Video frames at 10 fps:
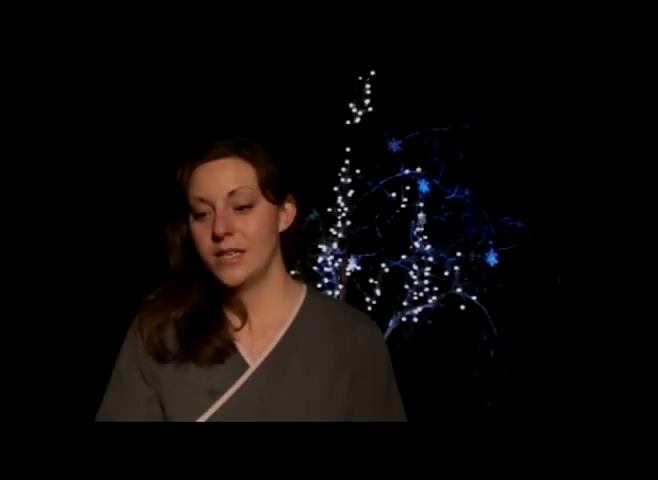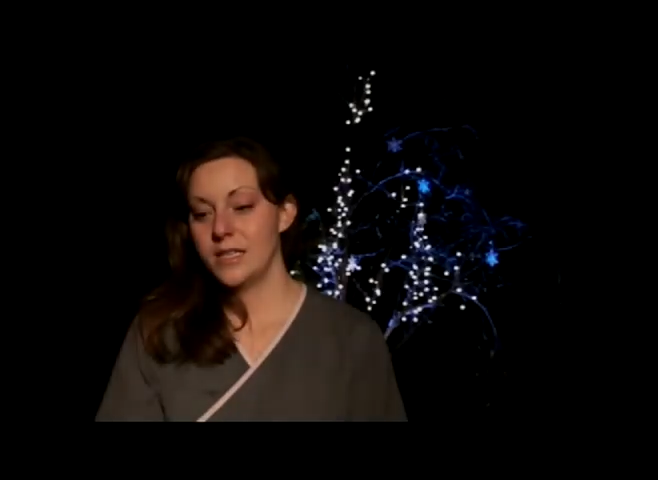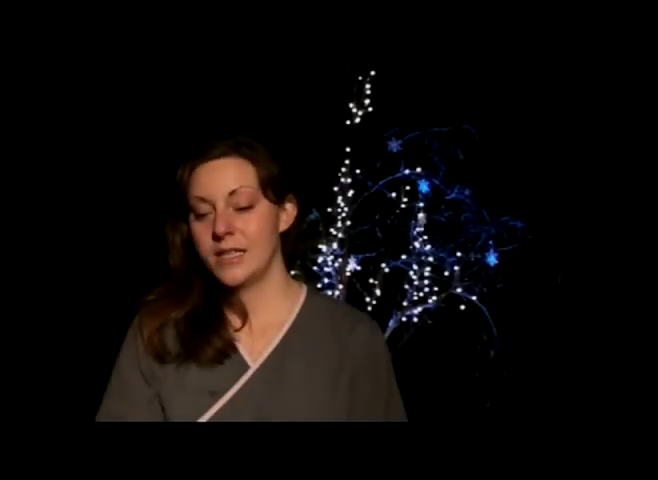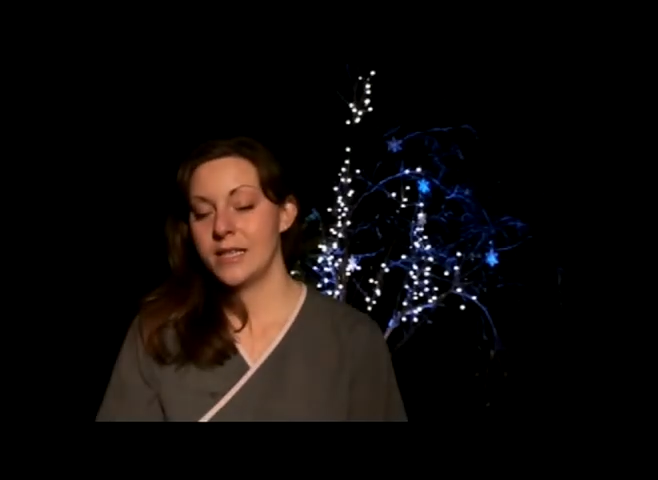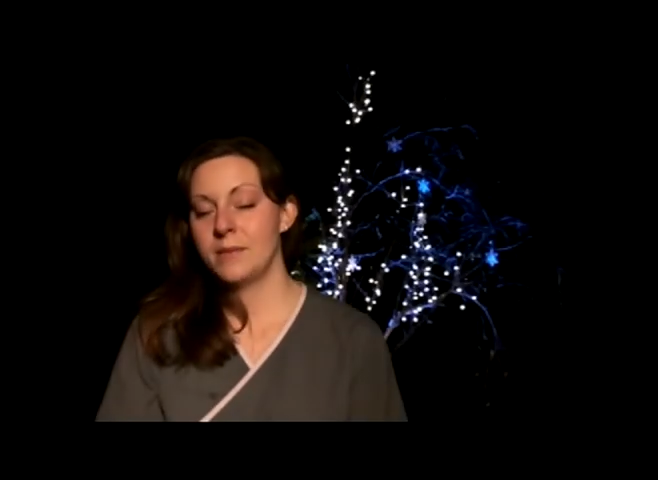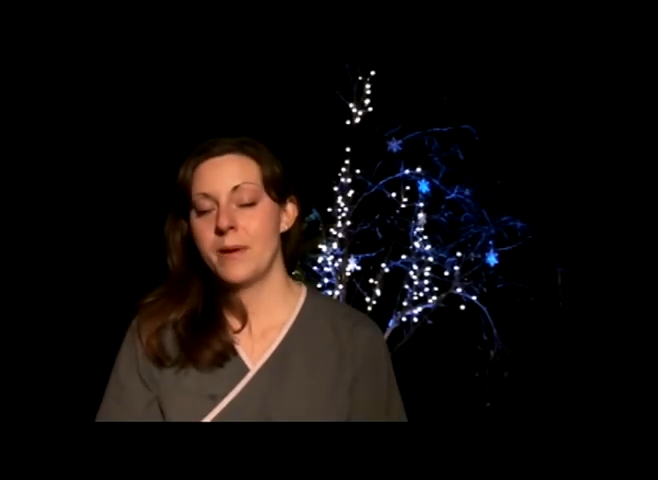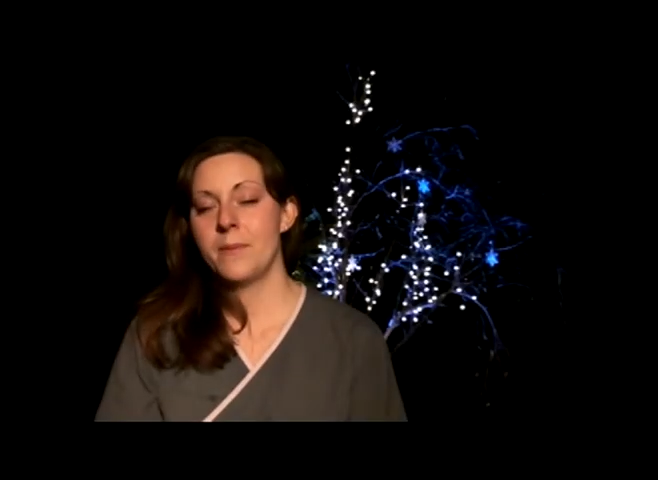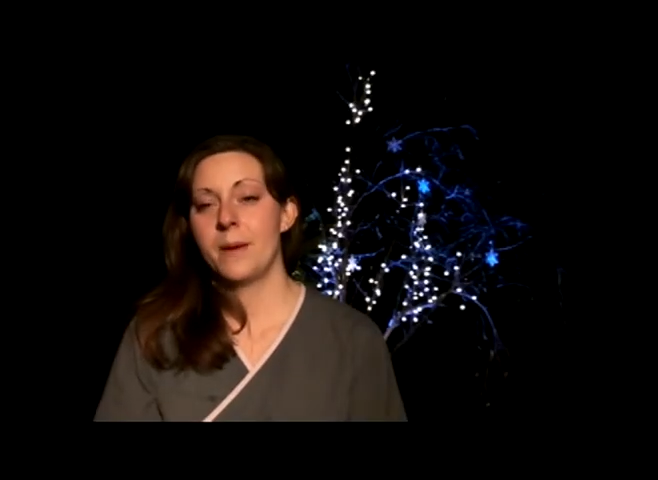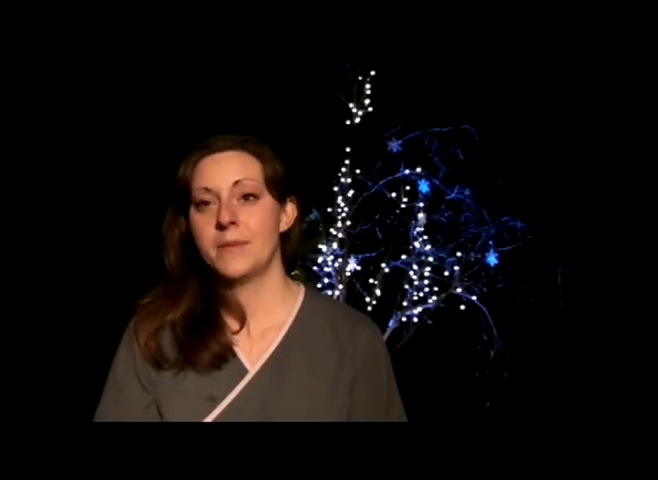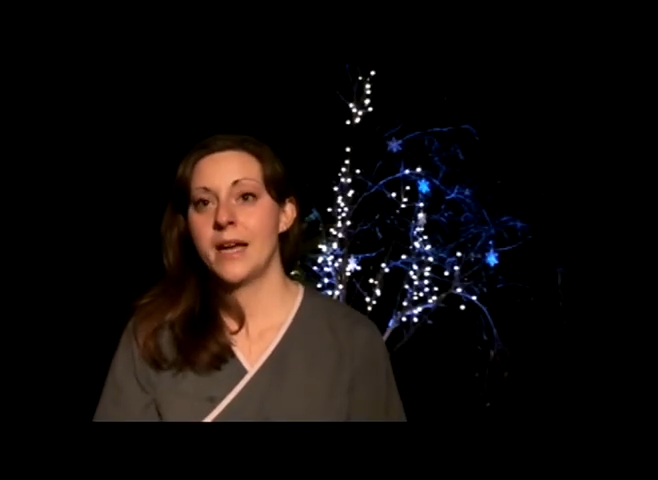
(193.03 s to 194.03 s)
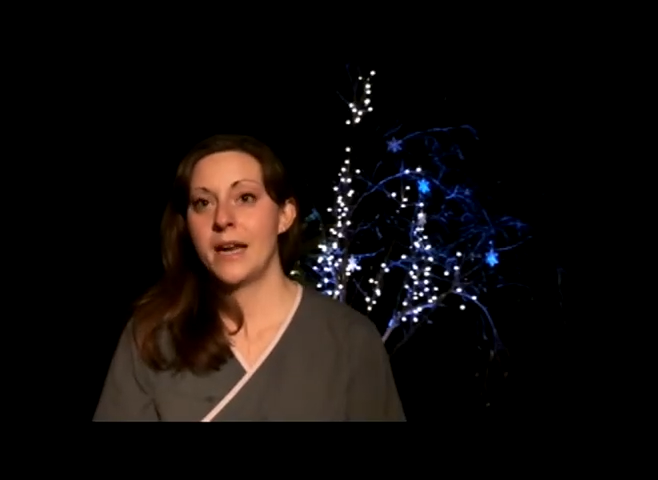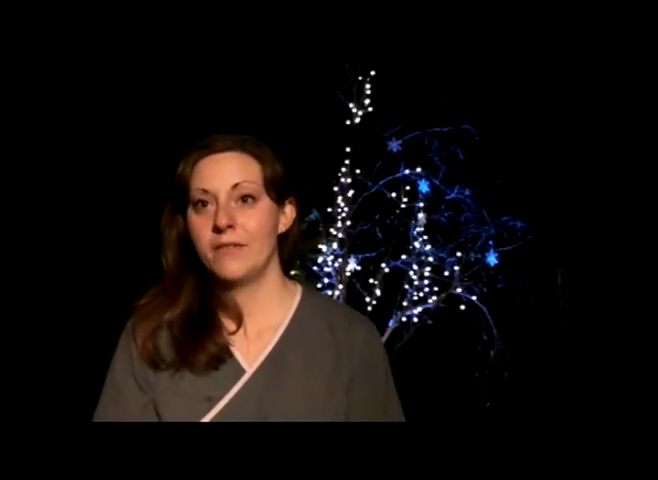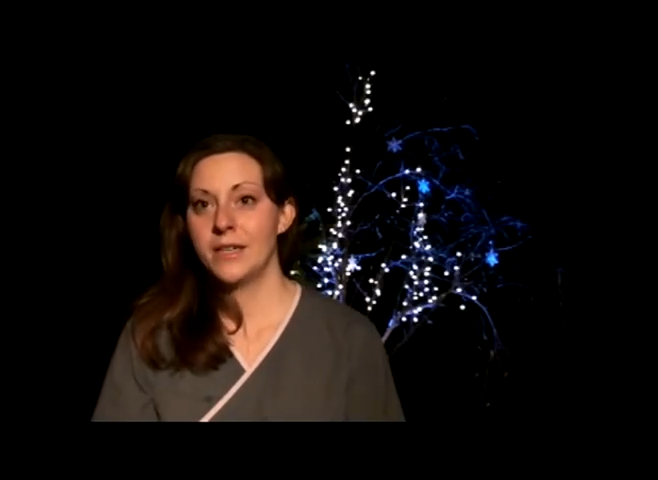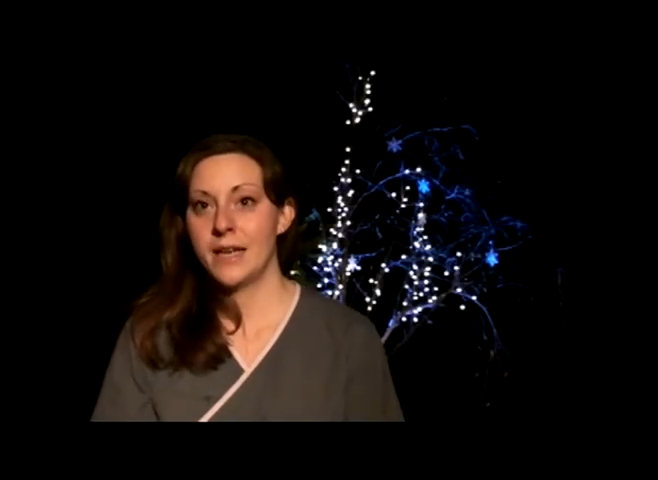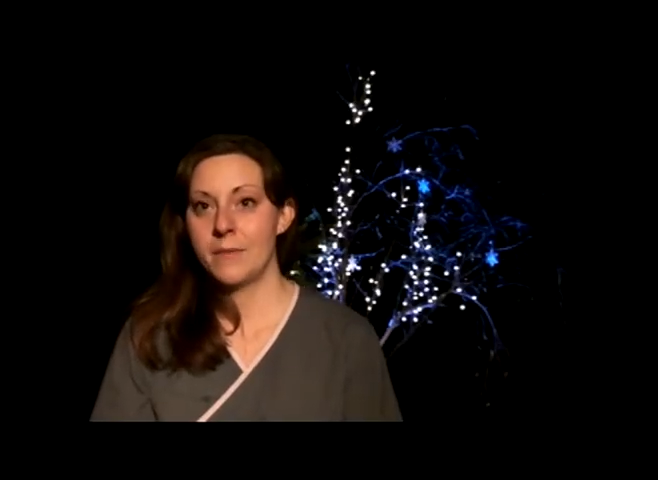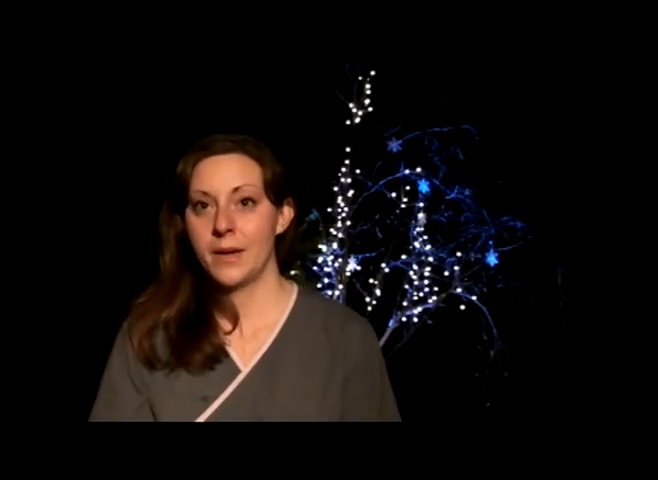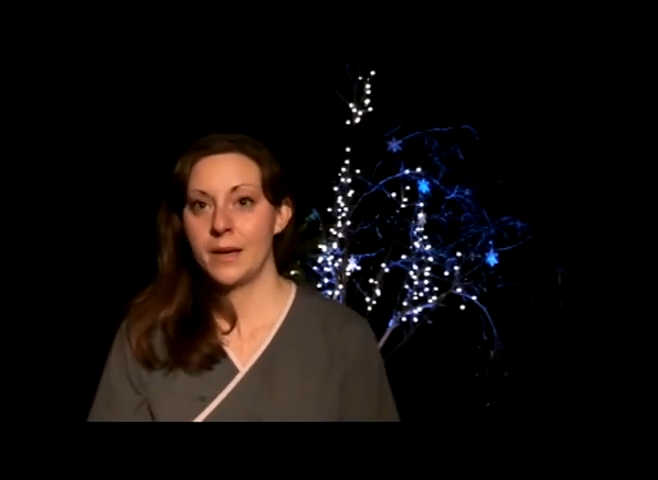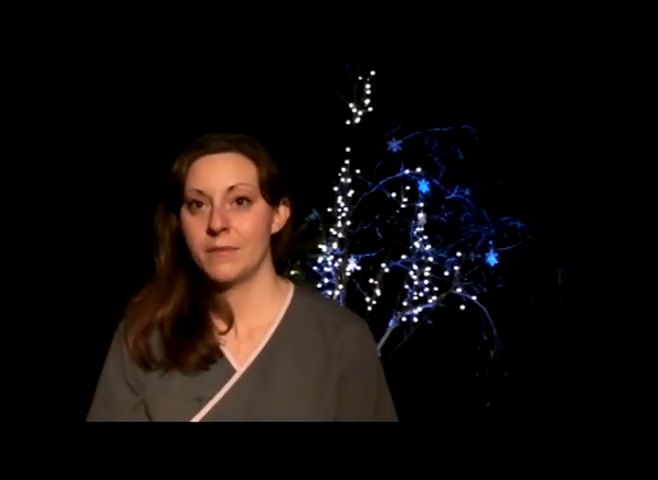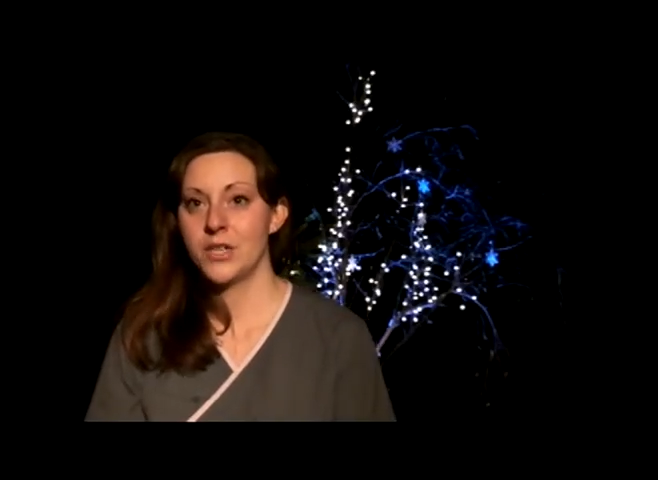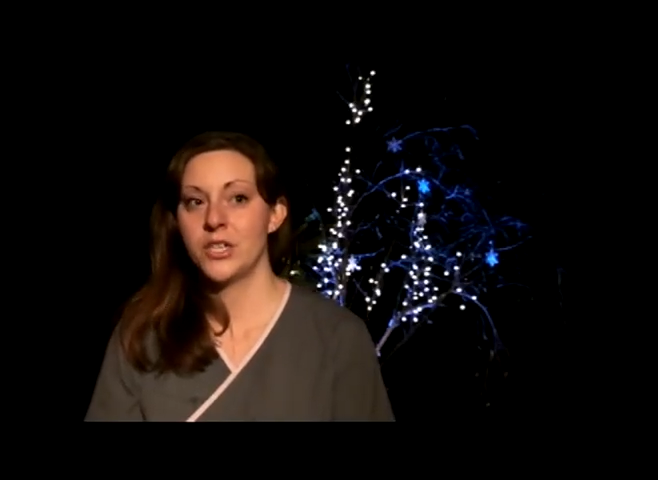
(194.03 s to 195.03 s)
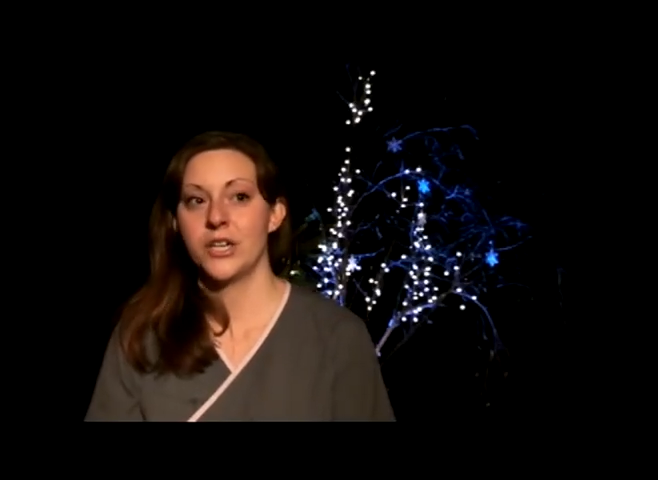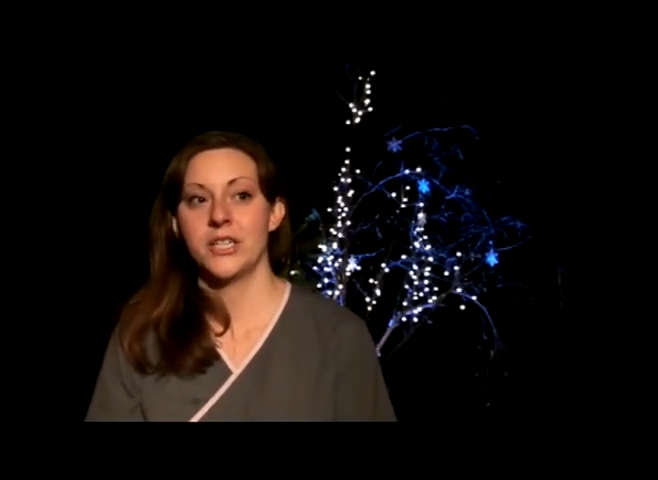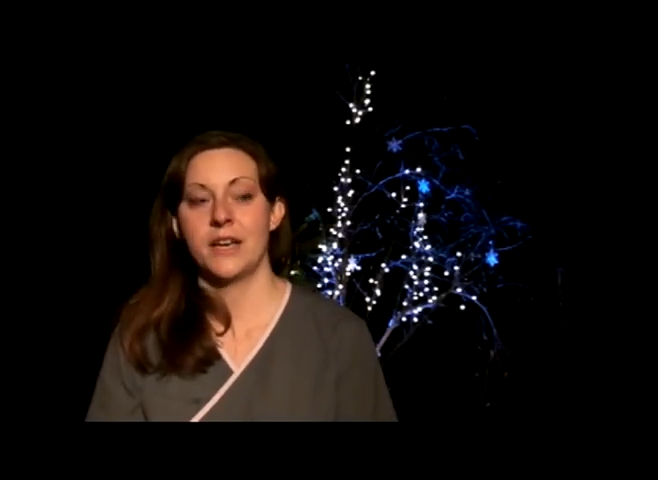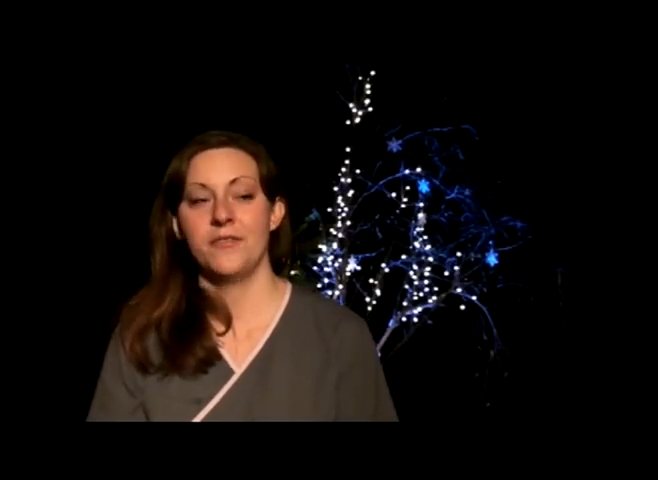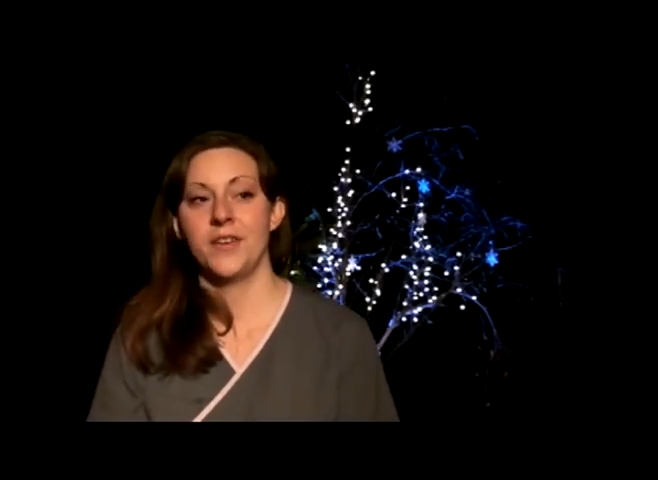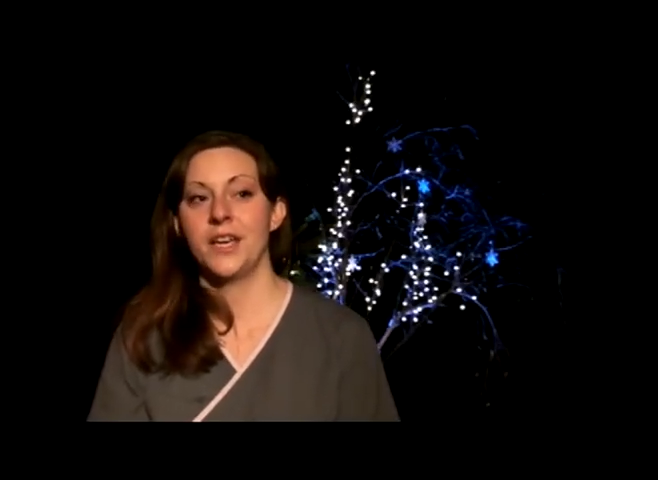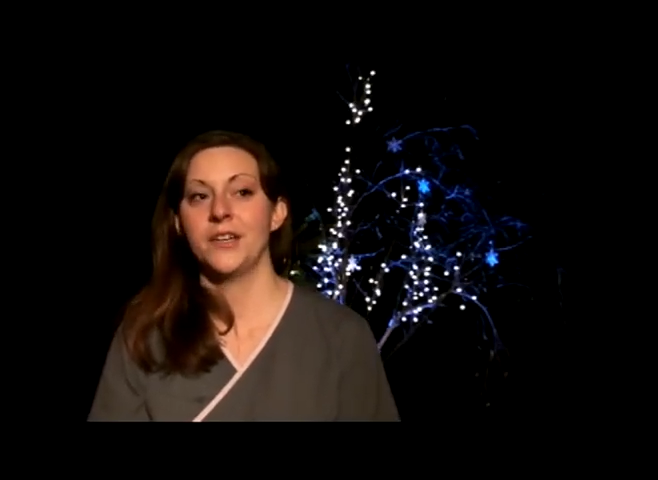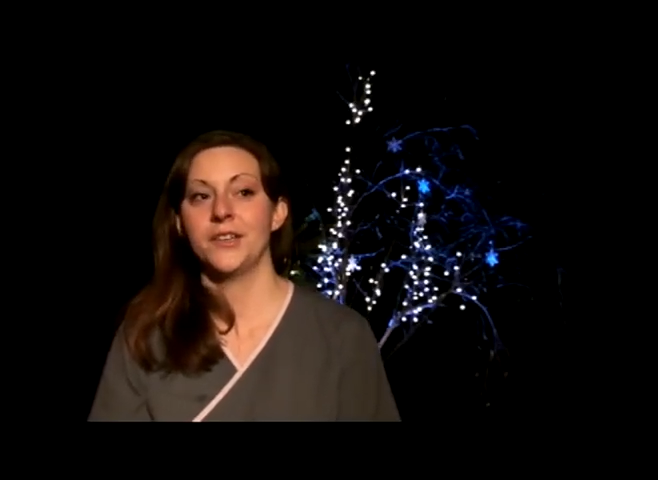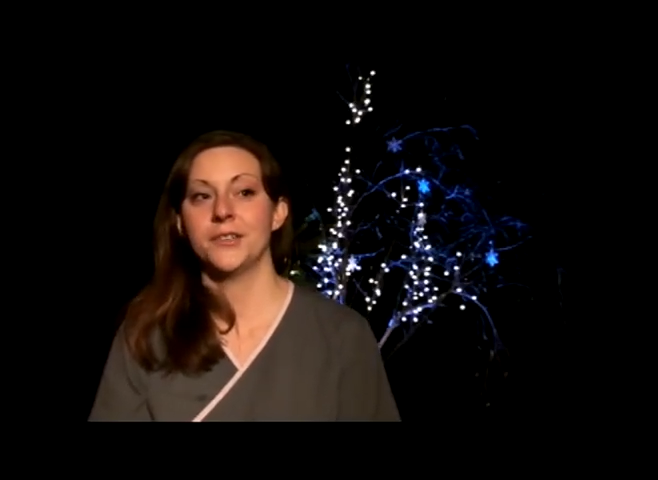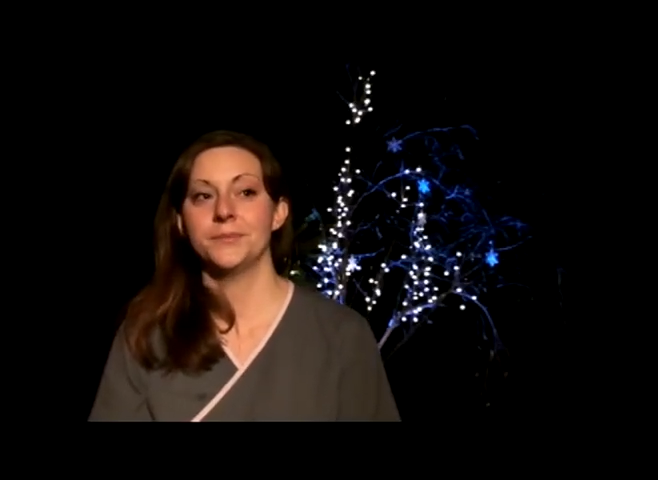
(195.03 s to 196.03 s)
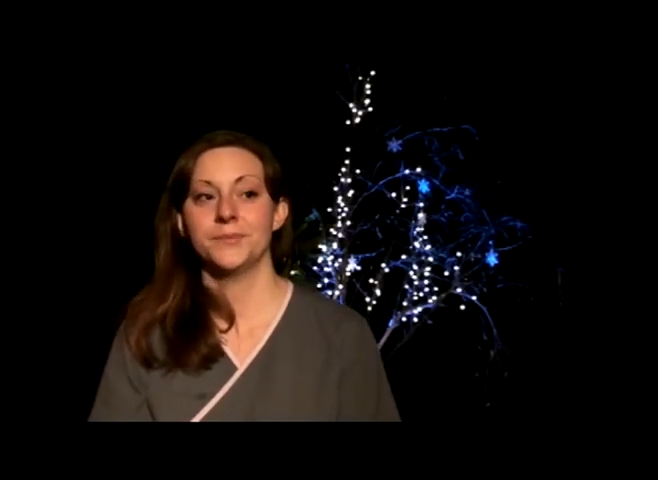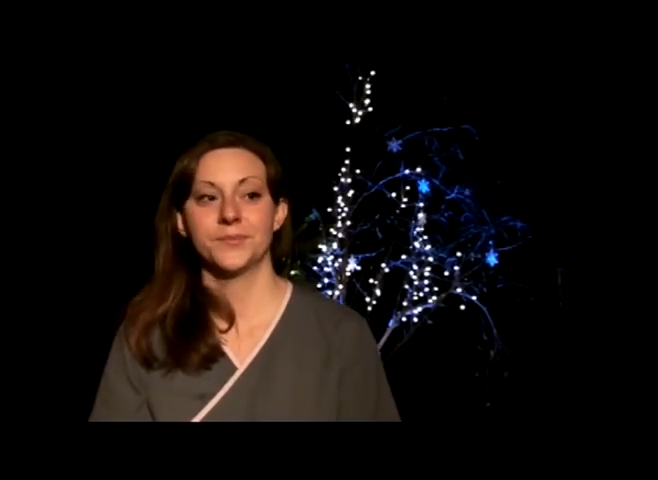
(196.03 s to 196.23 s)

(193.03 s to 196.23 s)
Since my mom died, every time I come to church, I feel,